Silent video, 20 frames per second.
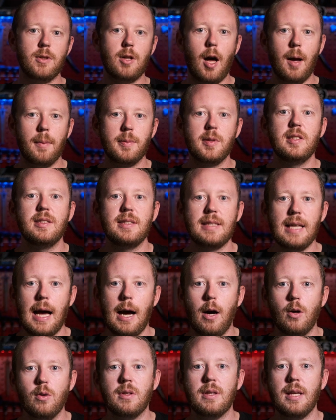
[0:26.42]
options
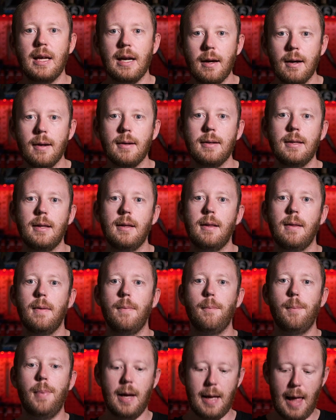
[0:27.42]
out there,
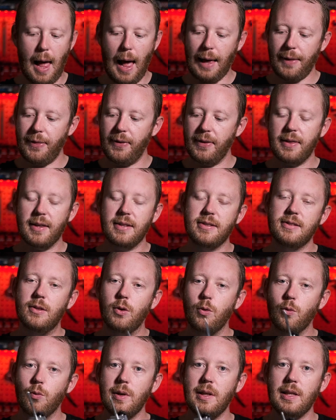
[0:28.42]
but I think this is a
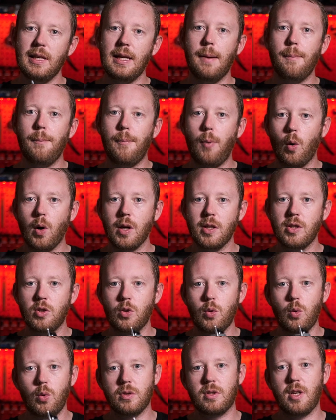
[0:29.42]
really important
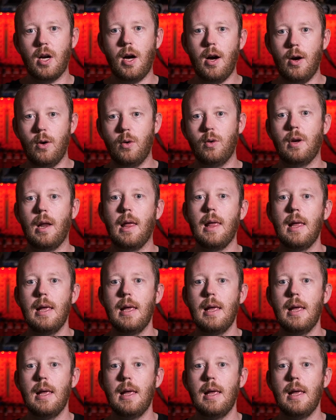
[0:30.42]
tool to own.